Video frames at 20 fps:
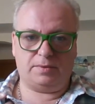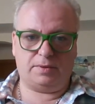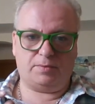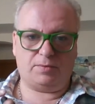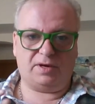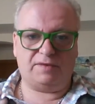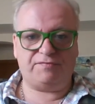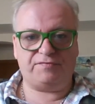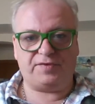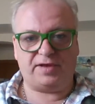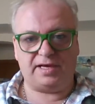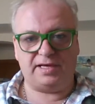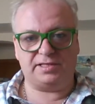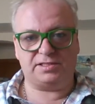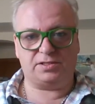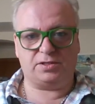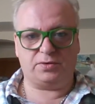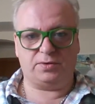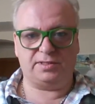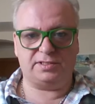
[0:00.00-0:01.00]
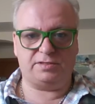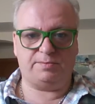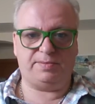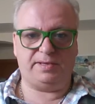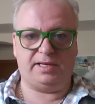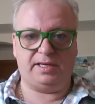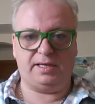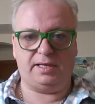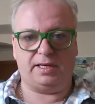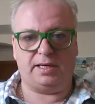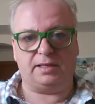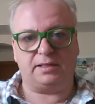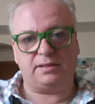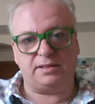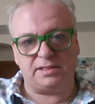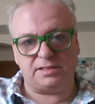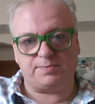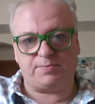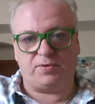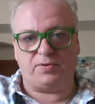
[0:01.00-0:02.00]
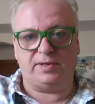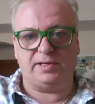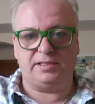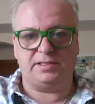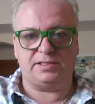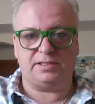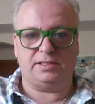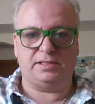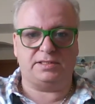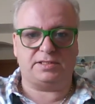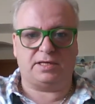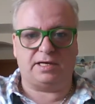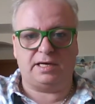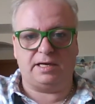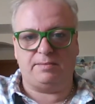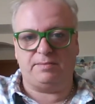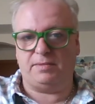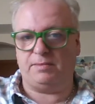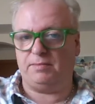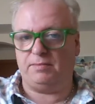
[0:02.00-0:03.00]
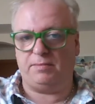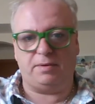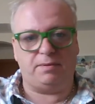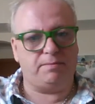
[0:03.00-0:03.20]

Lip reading: what phase they're going to be at this point in time,